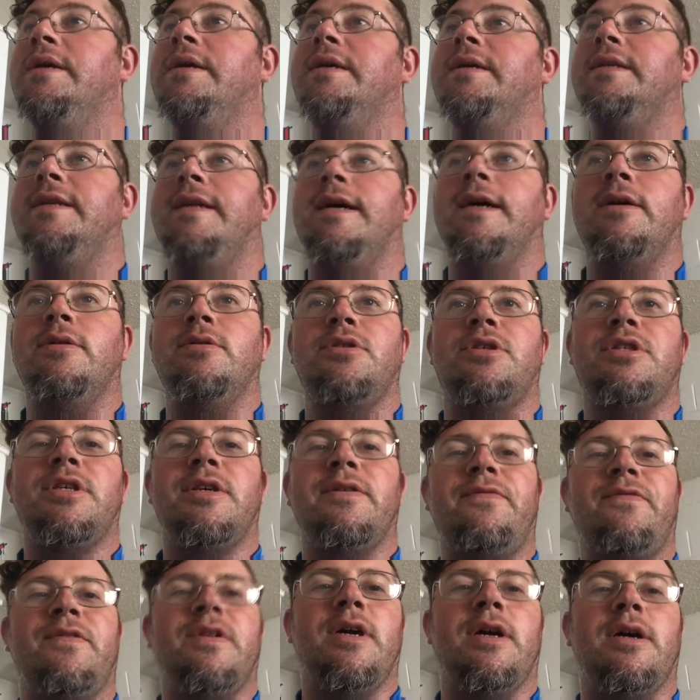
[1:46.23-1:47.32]

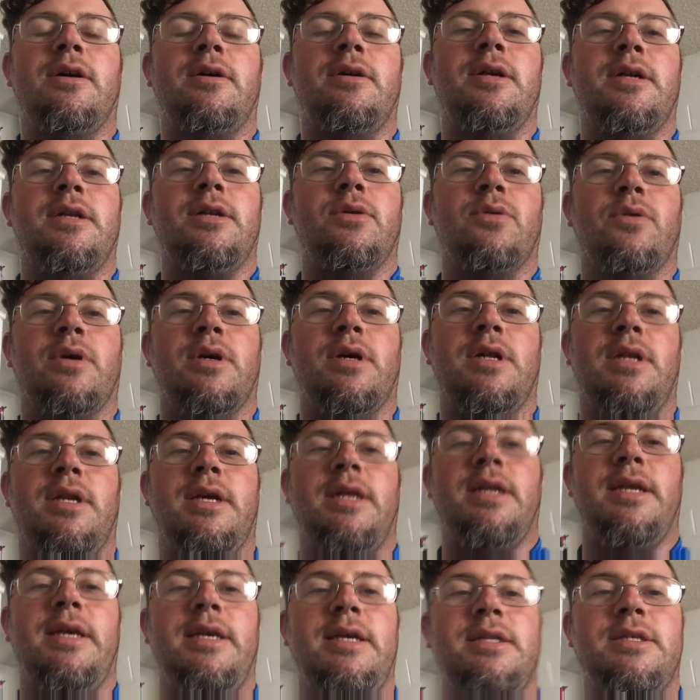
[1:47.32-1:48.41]
Downshift down into
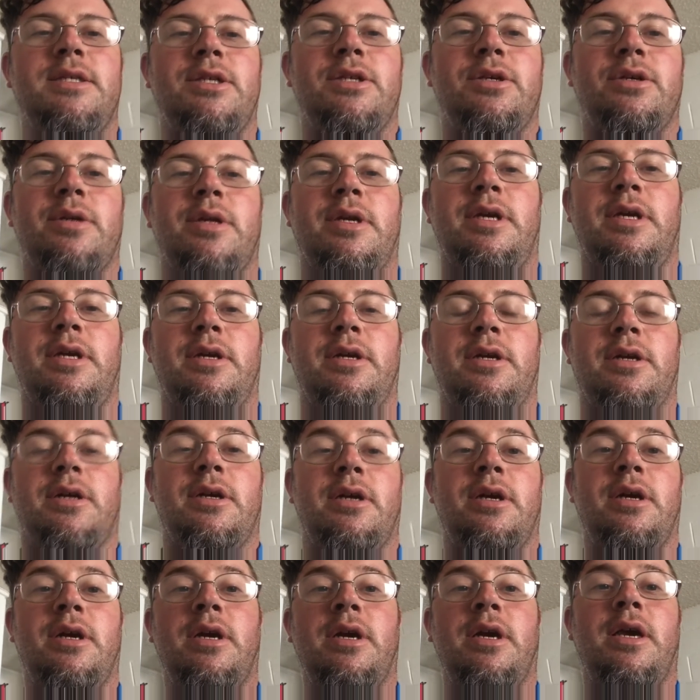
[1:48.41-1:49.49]
an easier gear
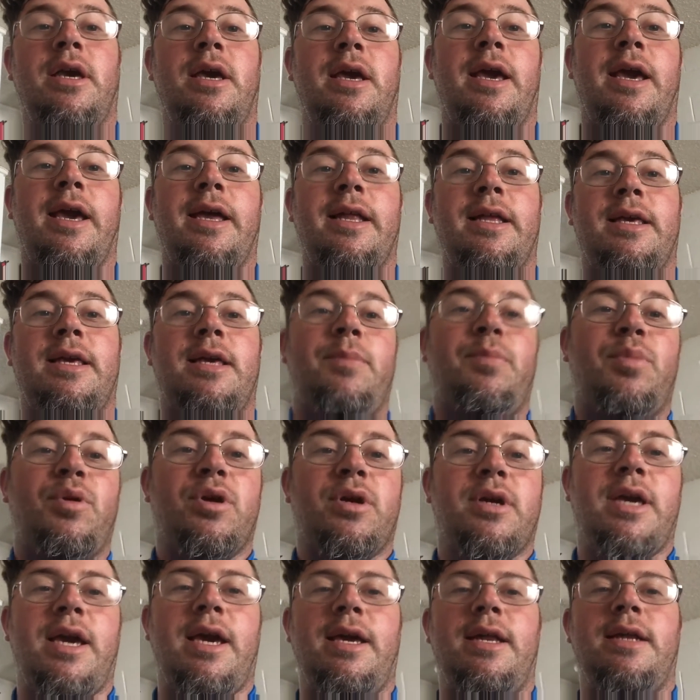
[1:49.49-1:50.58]
and keep your
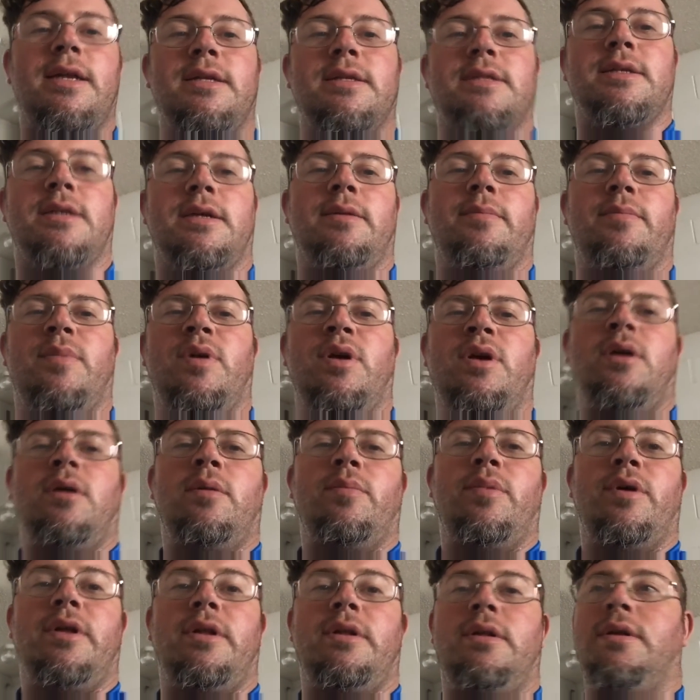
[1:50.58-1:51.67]
cadence up.
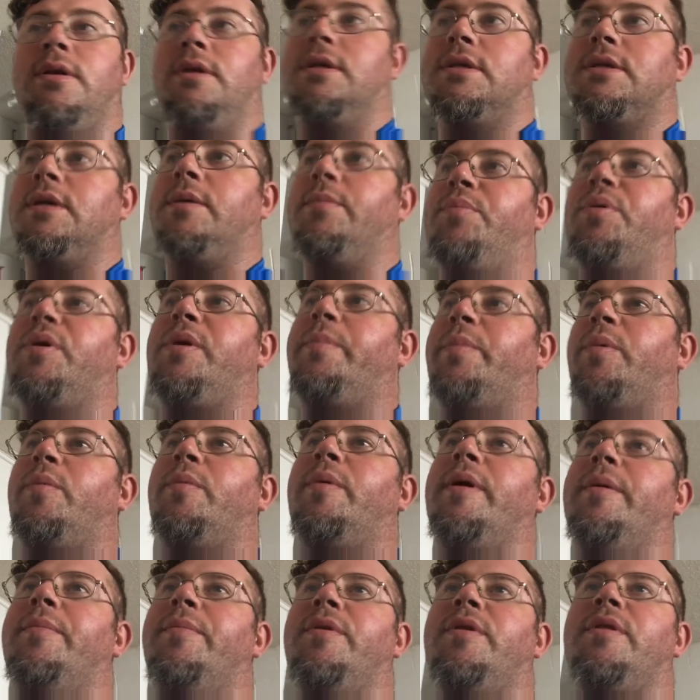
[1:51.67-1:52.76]
But some people
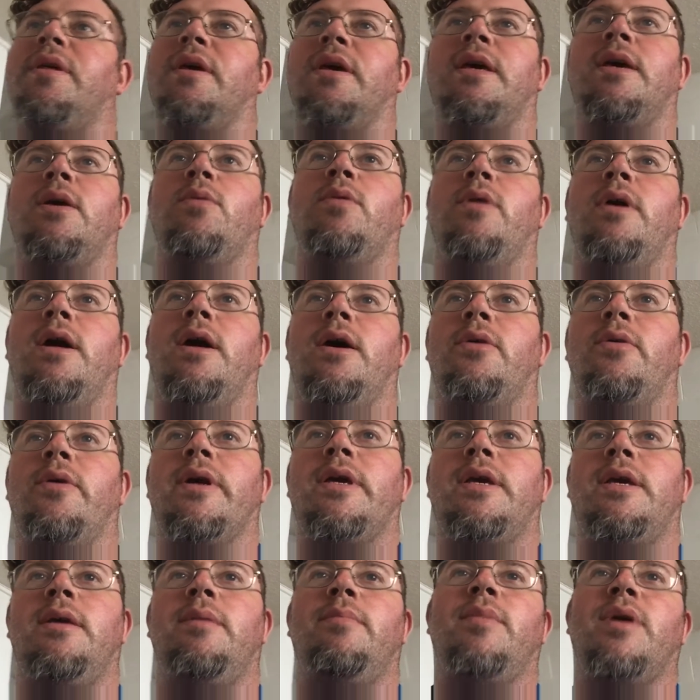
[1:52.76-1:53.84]
might be thinking, well, how do I
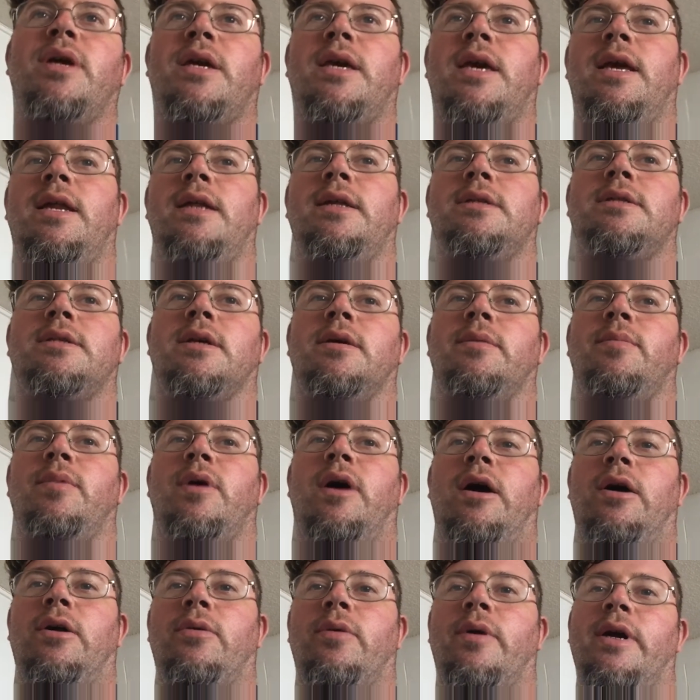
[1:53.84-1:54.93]
keep my cadence up?
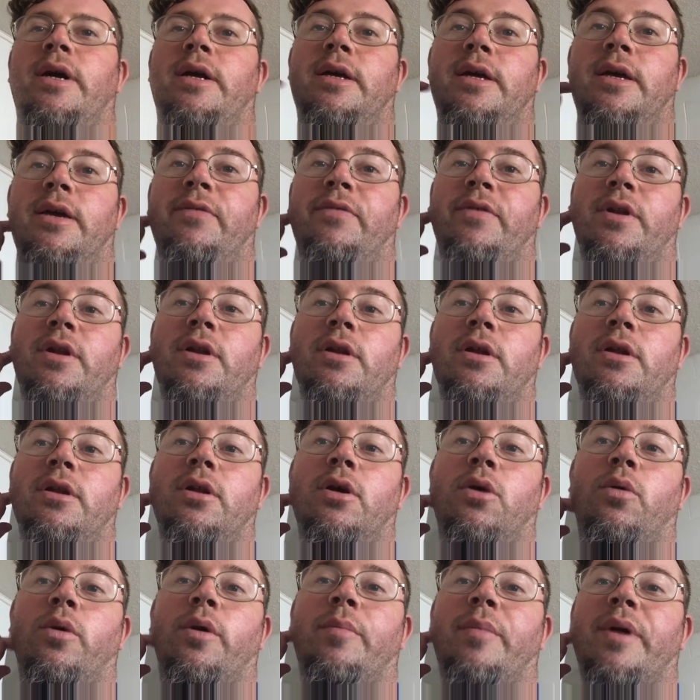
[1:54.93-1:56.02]
How do I even know
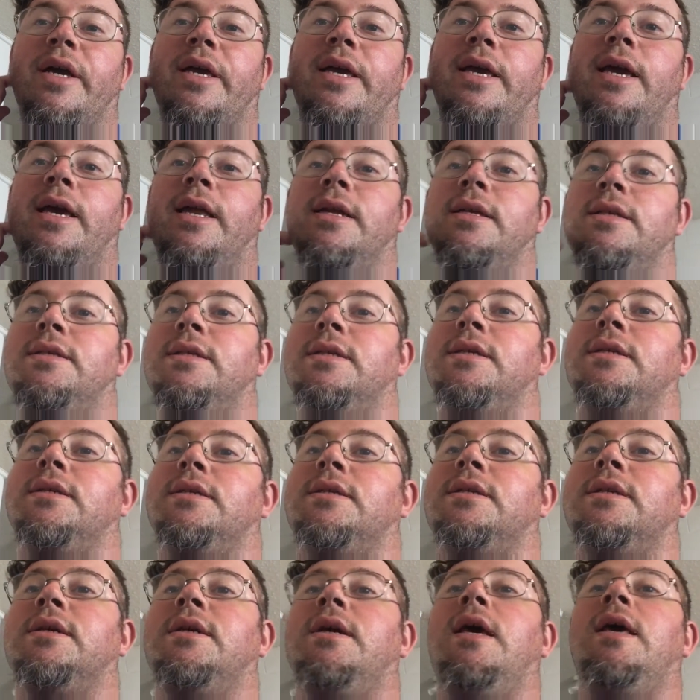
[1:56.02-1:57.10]
what my cadence is?
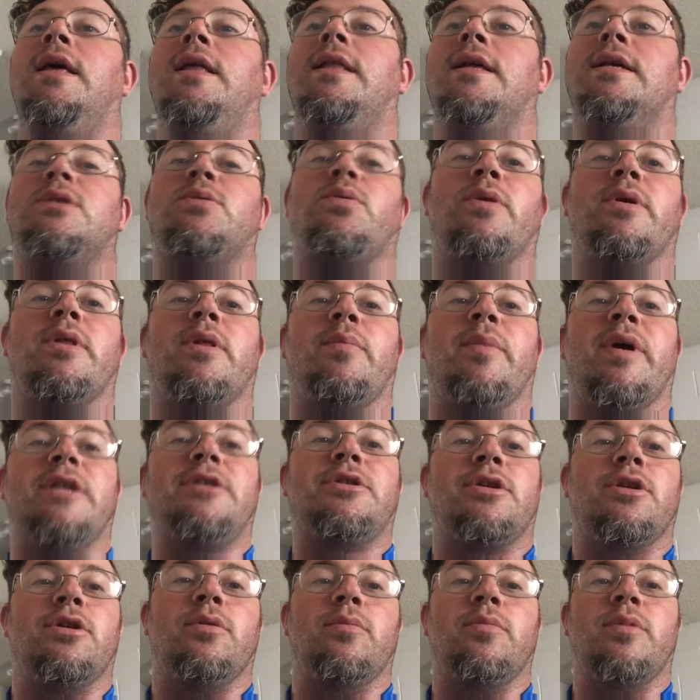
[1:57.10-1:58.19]
That's where the
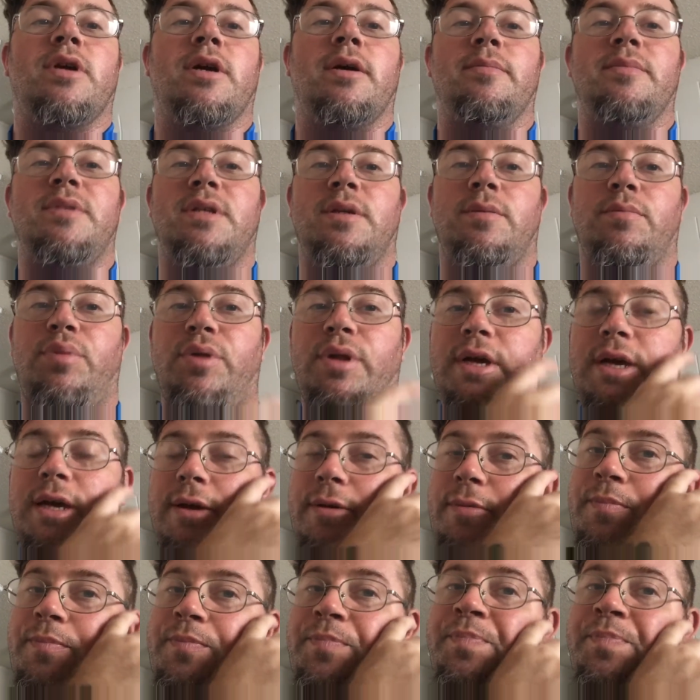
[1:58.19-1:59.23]
metronome comes in play.